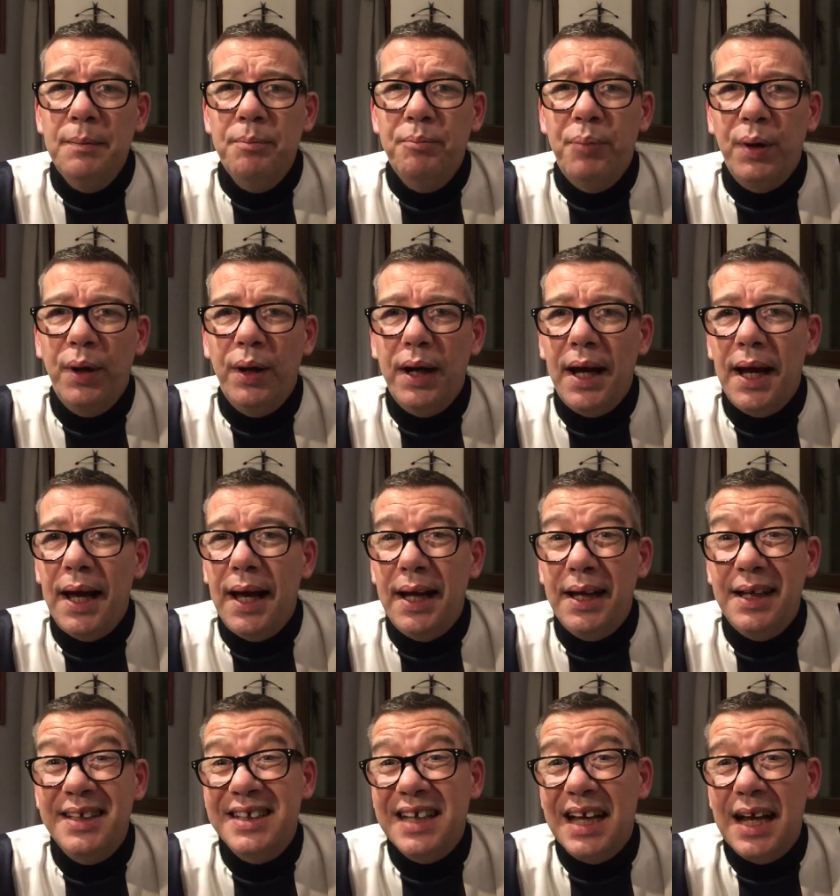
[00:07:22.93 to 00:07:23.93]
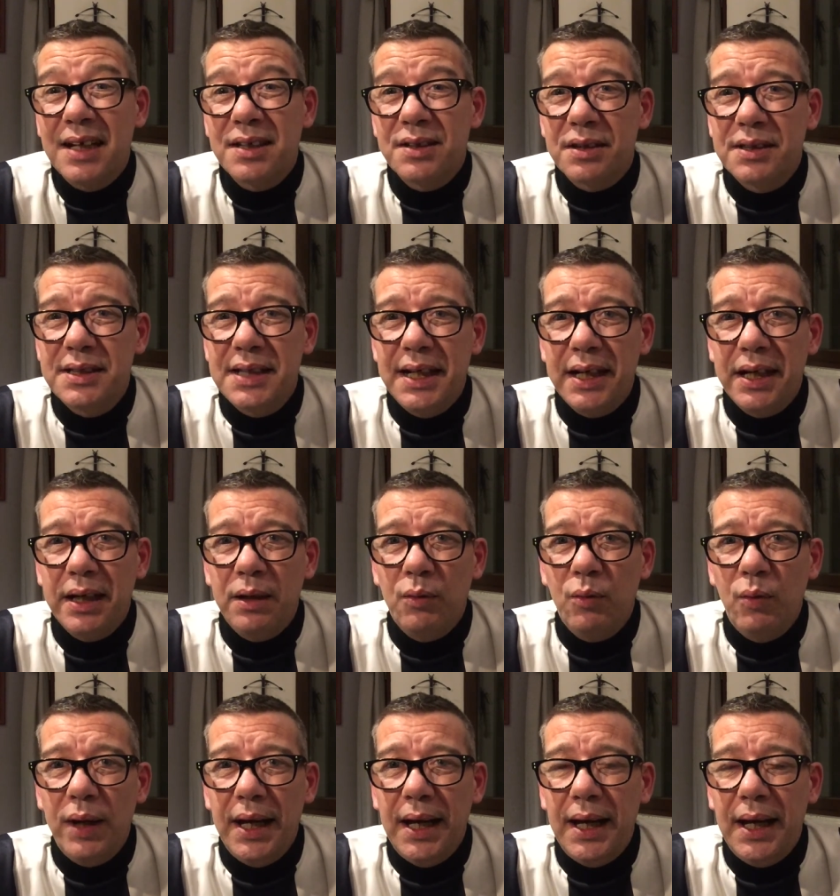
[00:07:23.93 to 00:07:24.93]
but his legs are taken
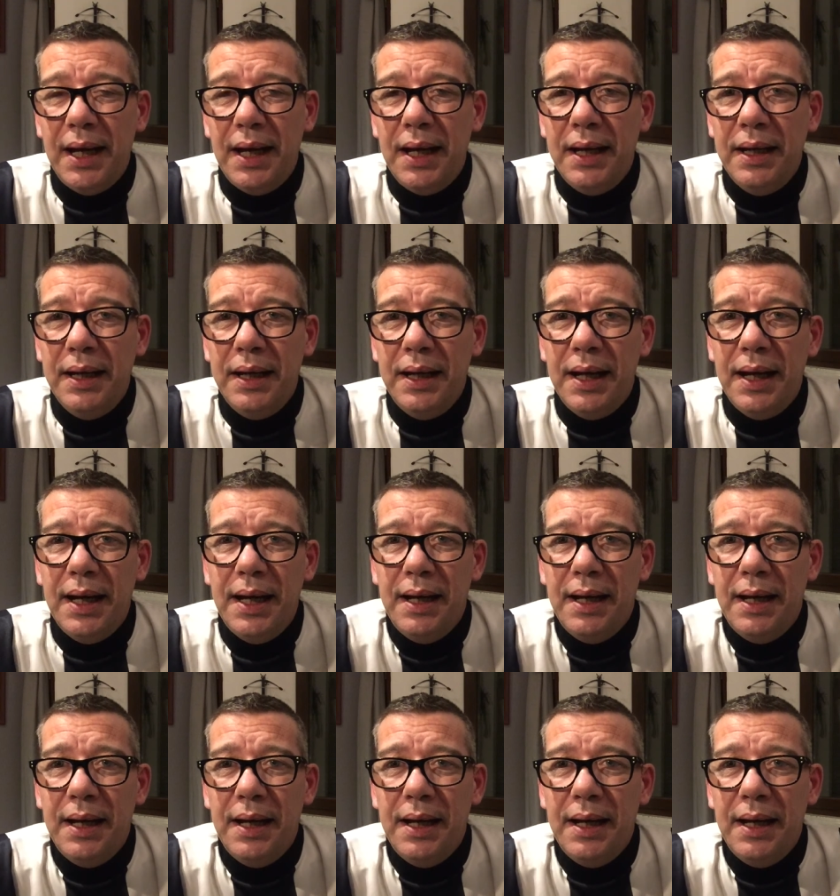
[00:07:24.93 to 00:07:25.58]
away, and